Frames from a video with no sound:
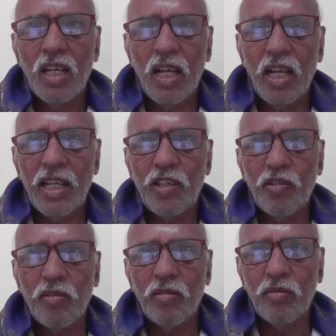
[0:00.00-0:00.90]
like,
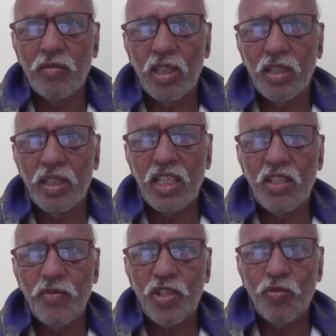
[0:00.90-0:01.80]
you know,
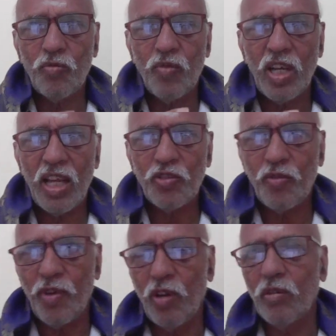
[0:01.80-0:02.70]
things which one has
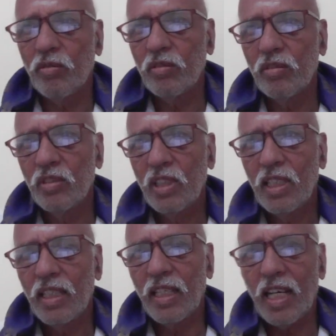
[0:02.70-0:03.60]
to follow.
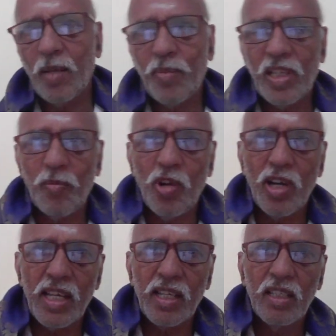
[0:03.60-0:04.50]
Get up in the
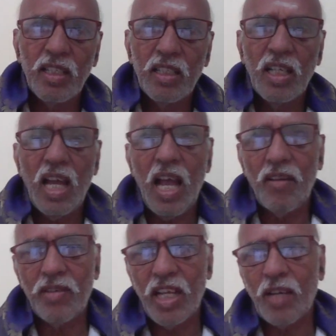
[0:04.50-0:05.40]
morning,
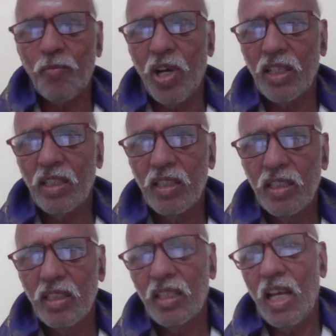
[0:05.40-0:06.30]
take bath,
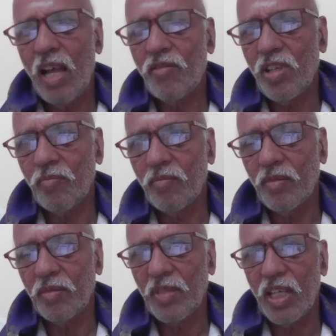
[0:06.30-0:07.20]
have
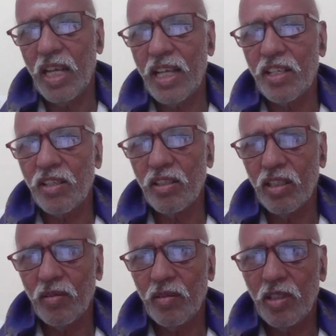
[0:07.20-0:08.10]
some light
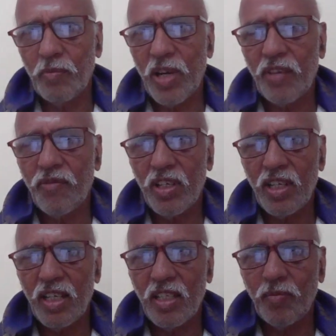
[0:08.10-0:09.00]

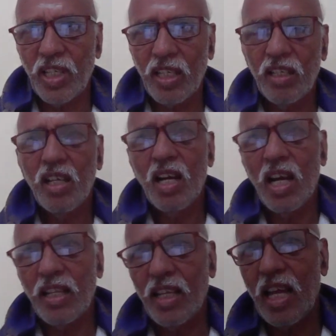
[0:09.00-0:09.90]
breakfast or something,
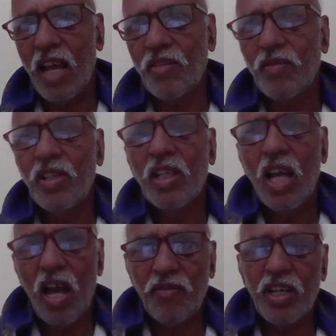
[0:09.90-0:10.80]
and then have,
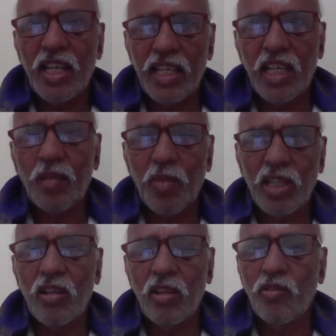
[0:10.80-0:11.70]
after taking
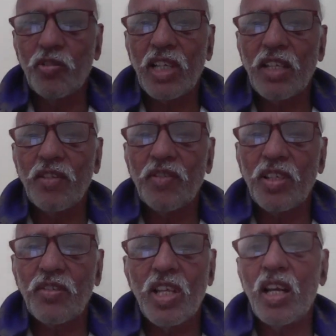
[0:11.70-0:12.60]
bath, all those kinds of
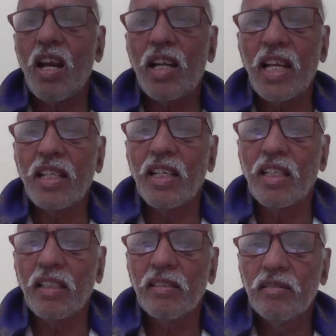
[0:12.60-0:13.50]
things. They are not like
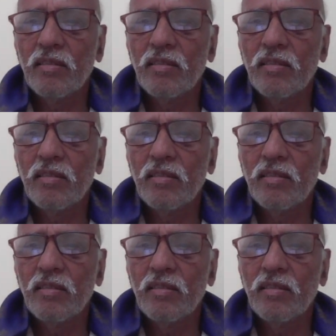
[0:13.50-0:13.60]
that guy.